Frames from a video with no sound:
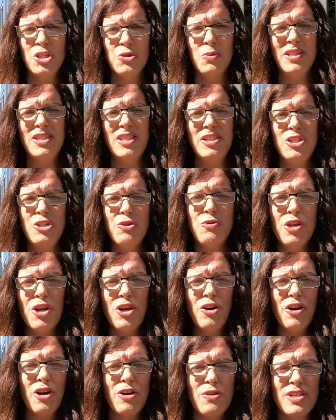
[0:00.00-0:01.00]

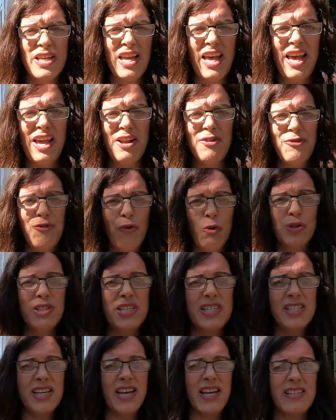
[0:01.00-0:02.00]

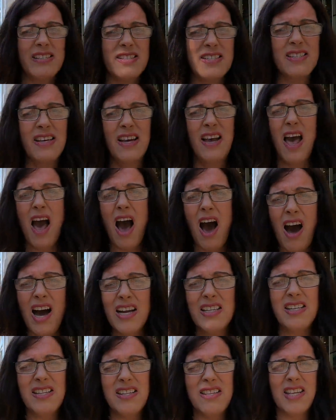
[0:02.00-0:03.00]
€22.40.
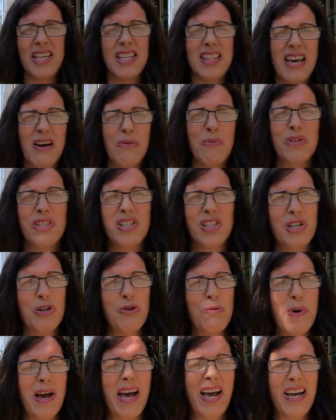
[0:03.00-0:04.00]
I didn't think that was
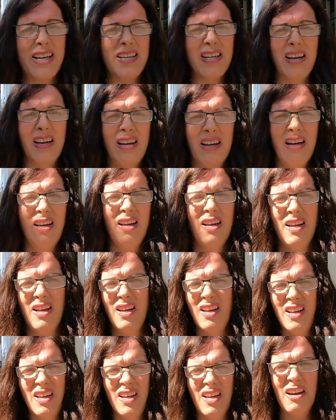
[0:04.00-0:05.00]
too bad.
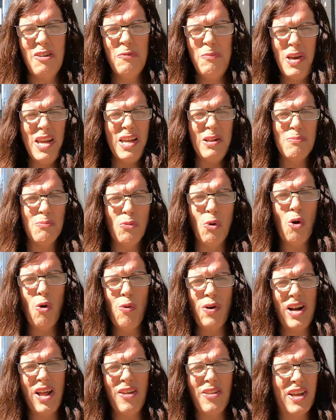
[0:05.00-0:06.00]
I've paid
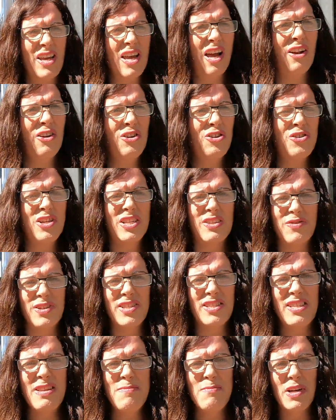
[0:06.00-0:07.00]
more in other countries
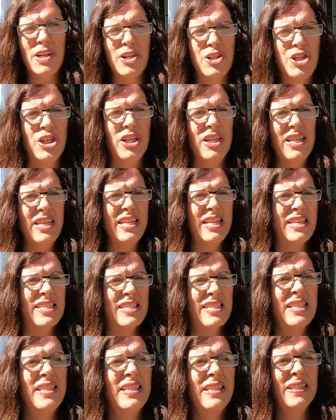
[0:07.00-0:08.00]
for similar
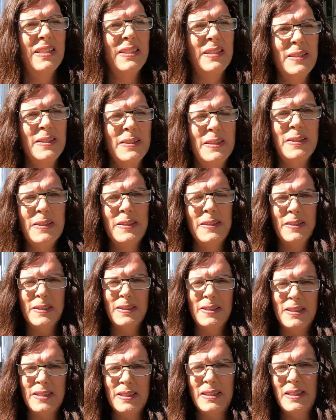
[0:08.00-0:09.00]
journeys.
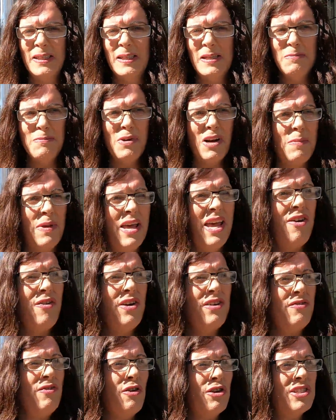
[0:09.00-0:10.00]
But I'm
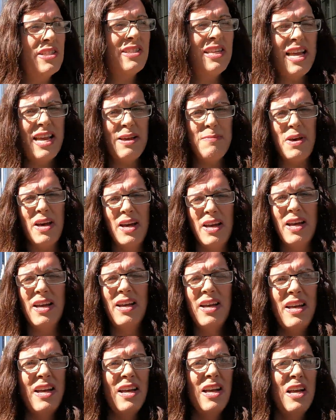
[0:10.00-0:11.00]
here in Rotterdam,
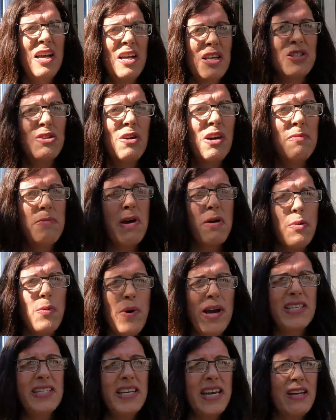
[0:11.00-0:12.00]
so I'm gonna make my
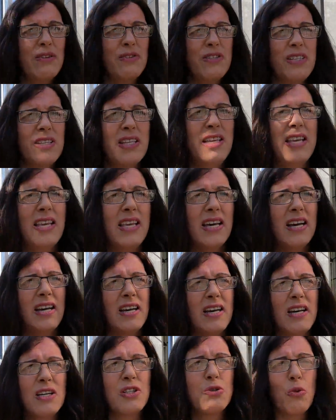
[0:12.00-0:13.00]
way down to the
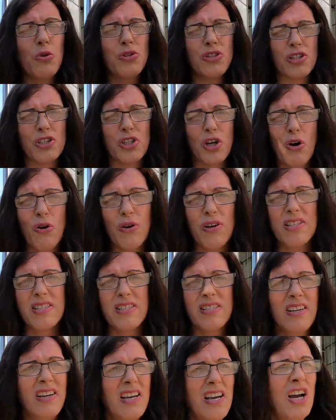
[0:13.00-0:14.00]
towards the
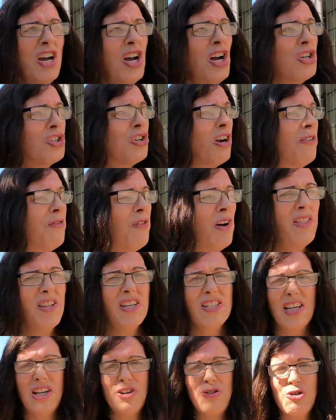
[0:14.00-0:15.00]
docks, try and
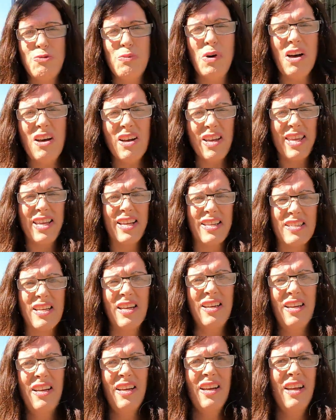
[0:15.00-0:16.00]
find the central market